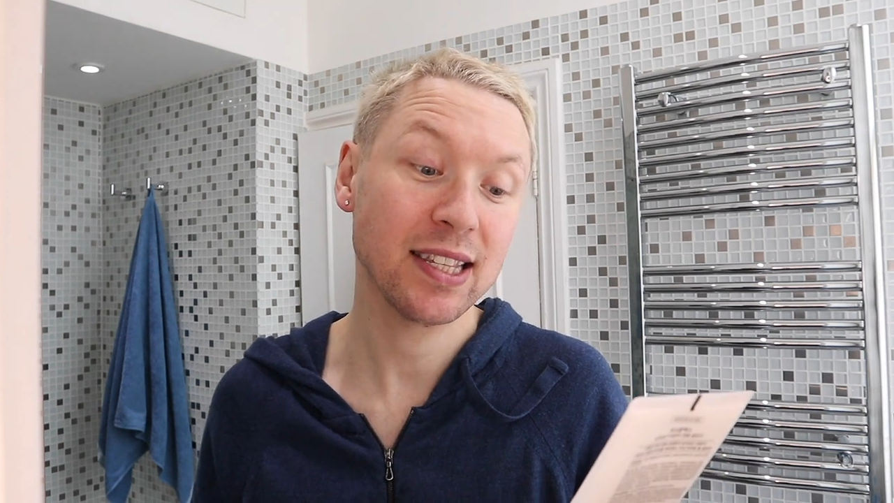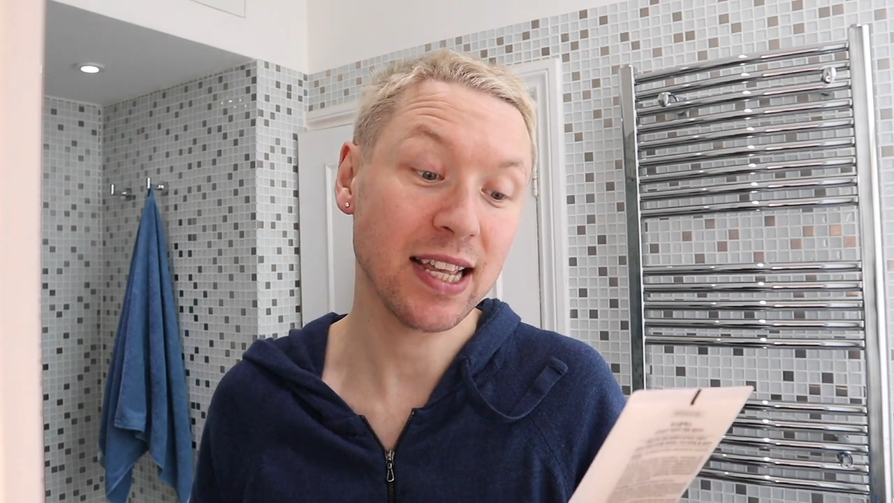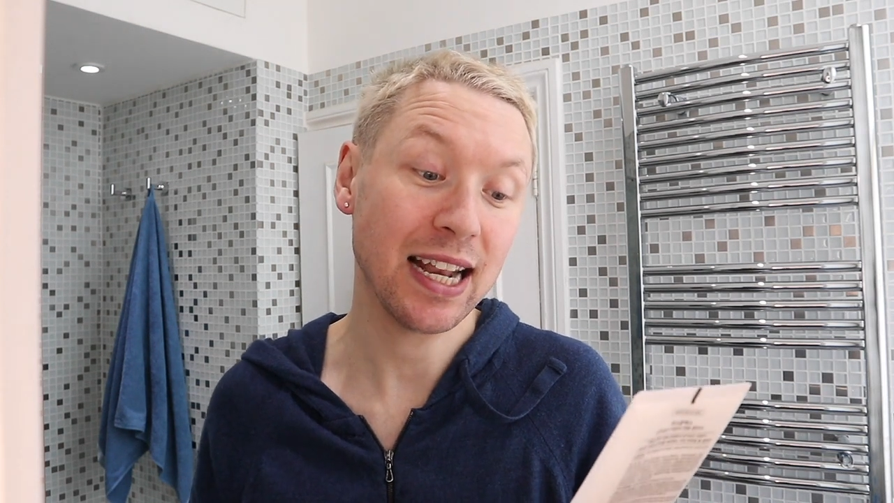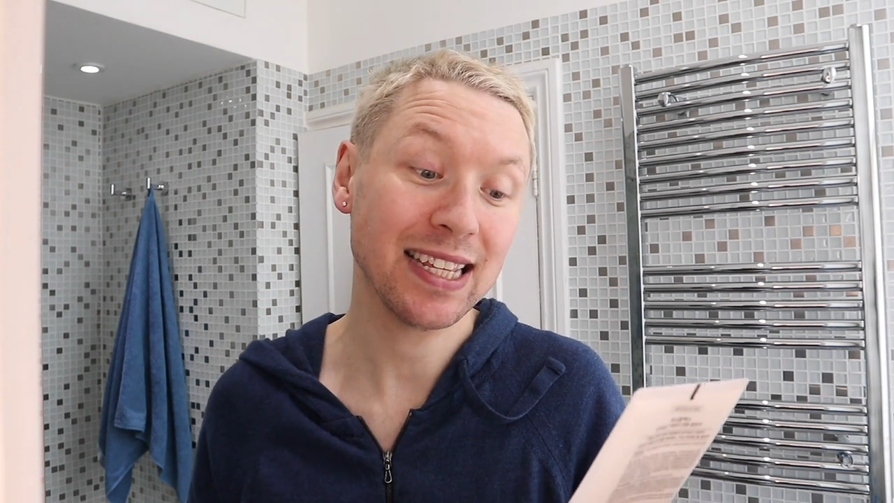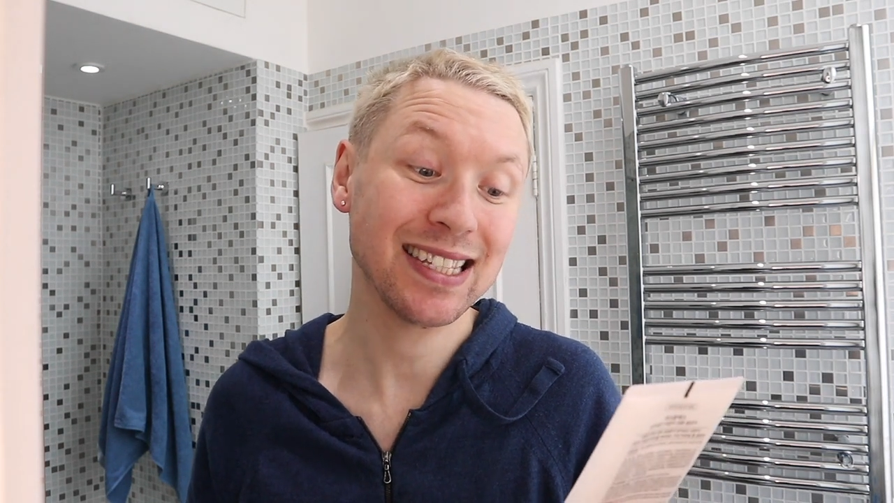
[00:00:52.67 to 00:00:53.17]

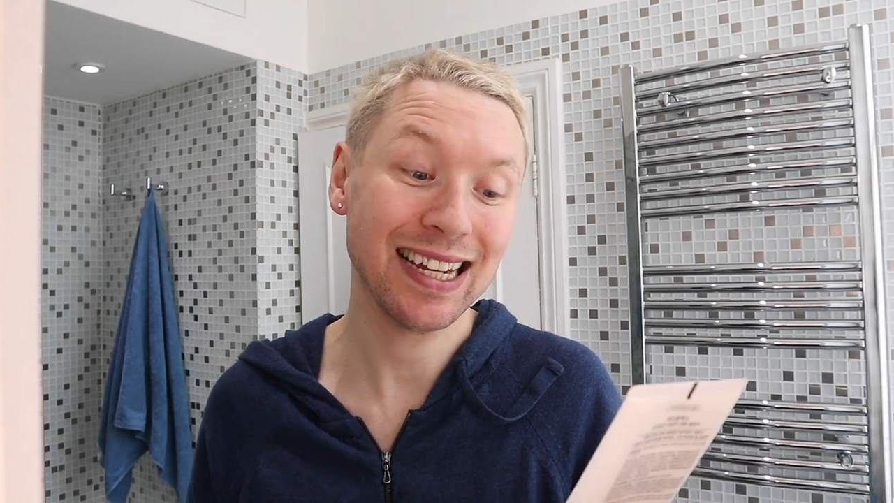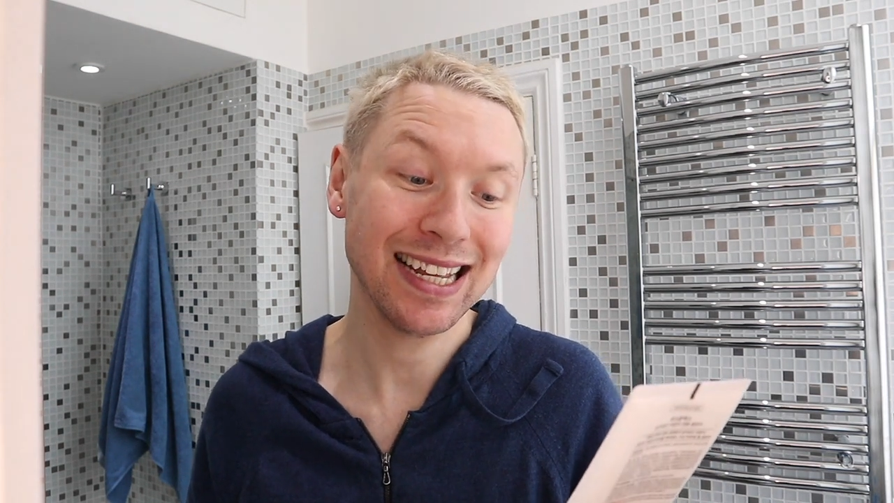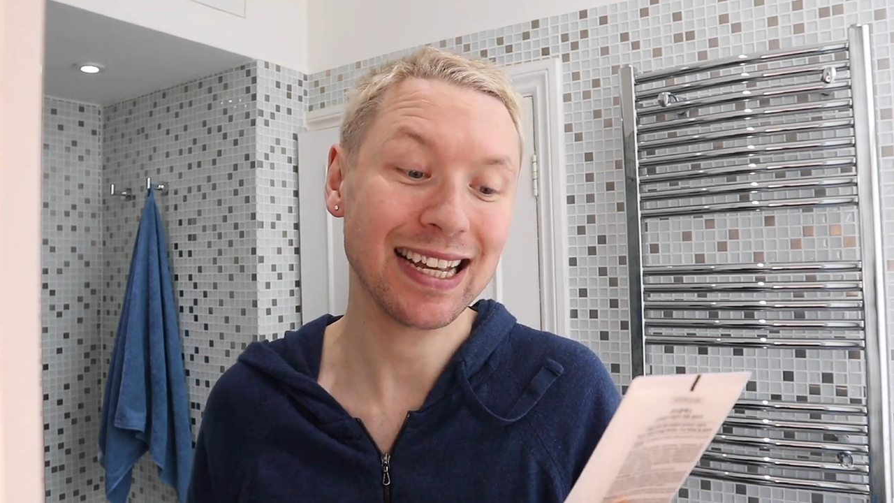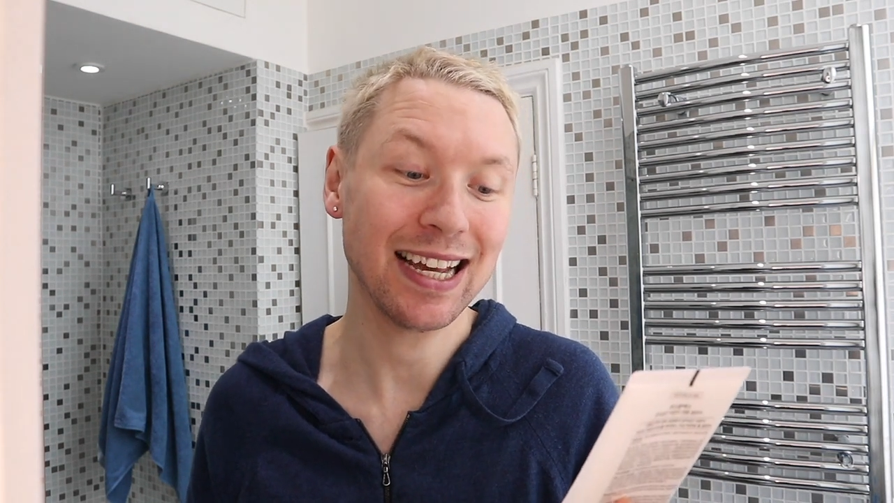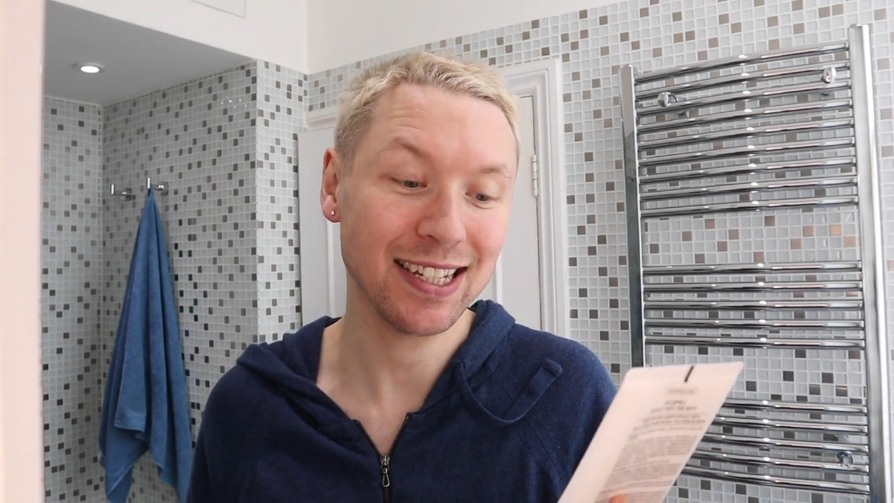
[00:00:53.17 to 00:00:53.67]

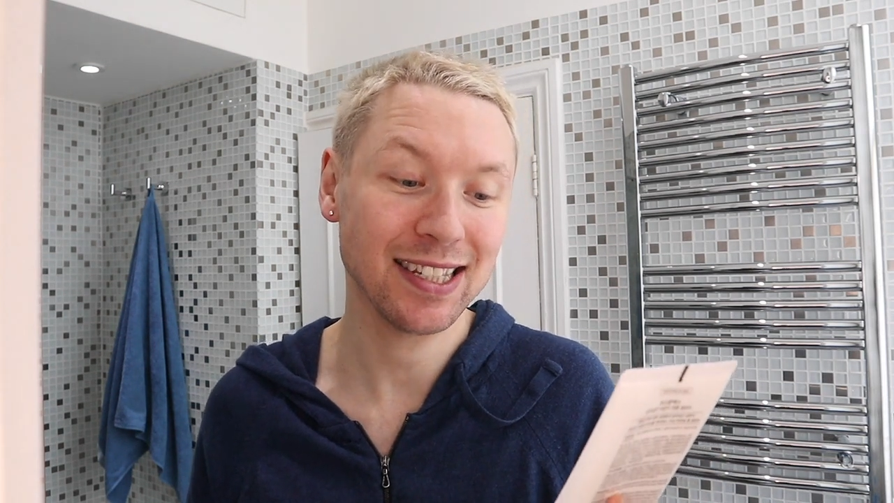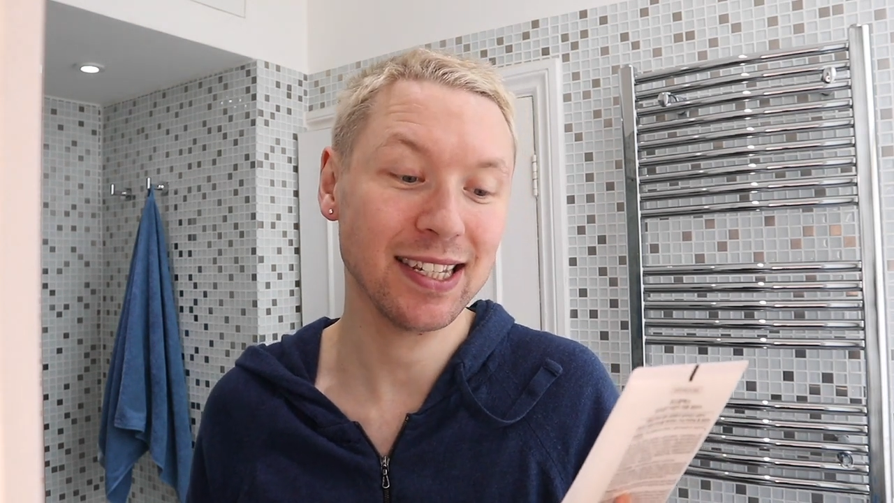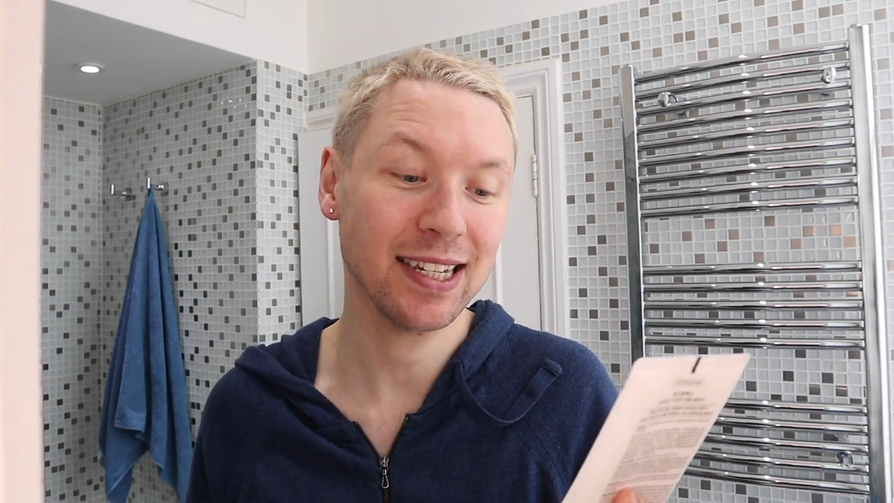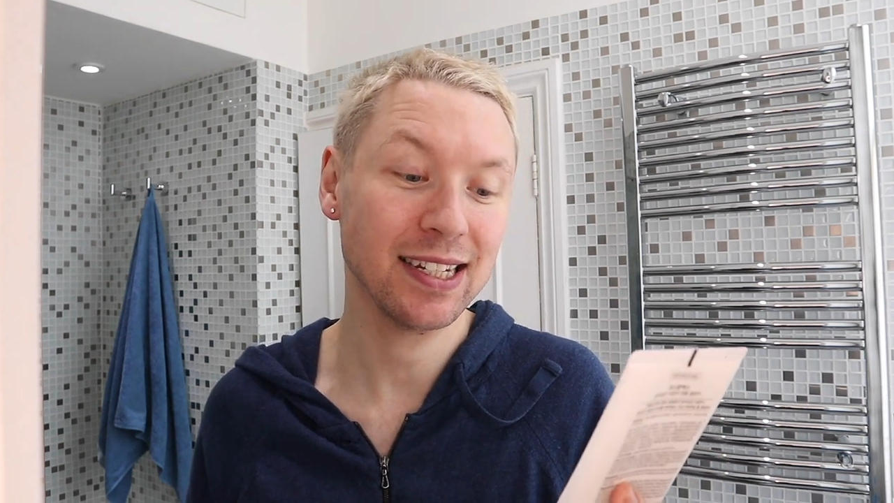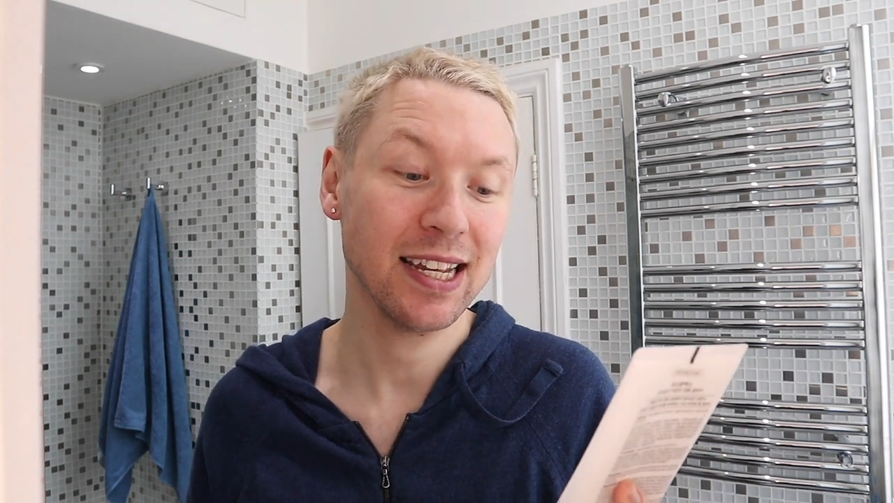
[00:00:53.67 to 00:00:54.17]
Salicylic
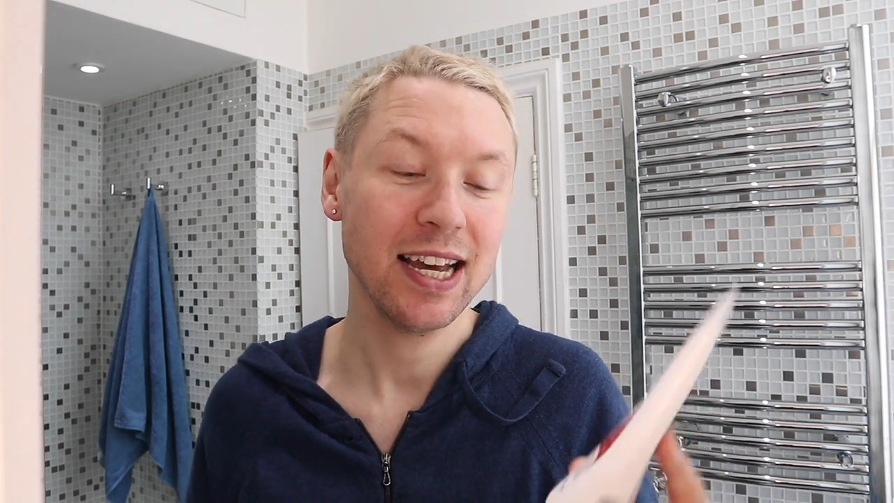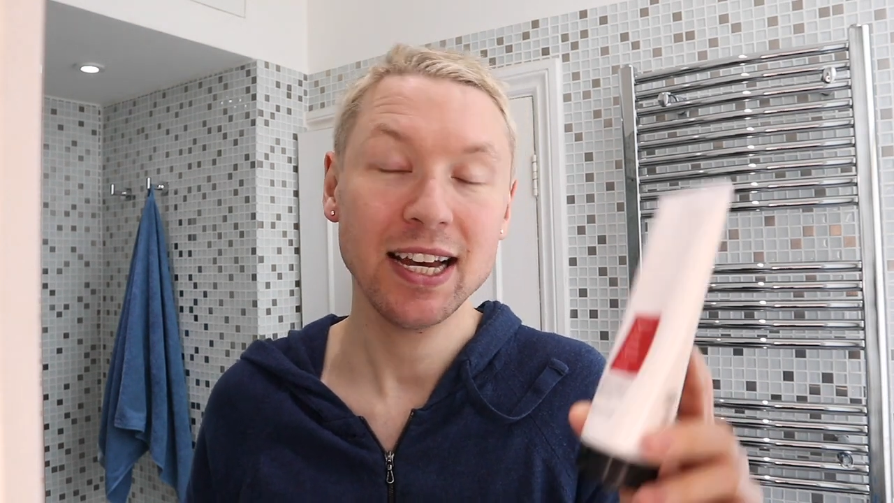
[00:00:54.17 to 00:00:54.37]
Acid